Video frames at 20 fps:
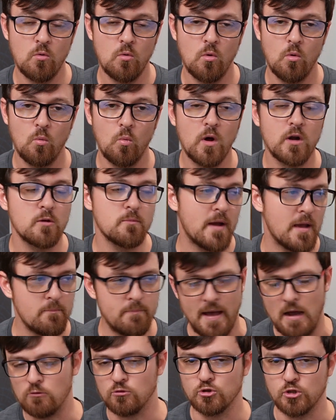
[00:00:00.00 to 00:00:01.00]
what are my
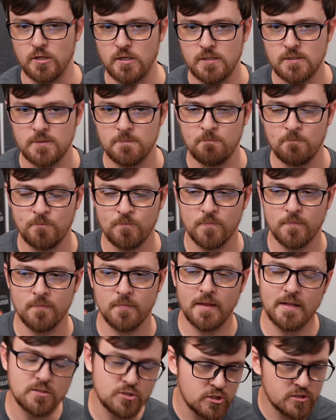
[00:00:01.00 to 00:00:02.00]
boundaries?
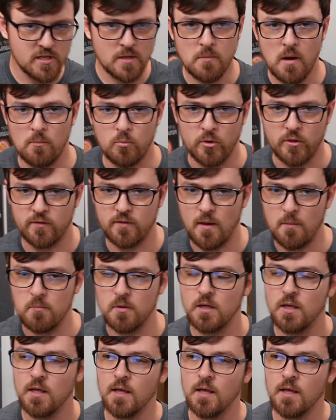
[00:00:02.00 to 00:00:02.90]
Let's just come up with some.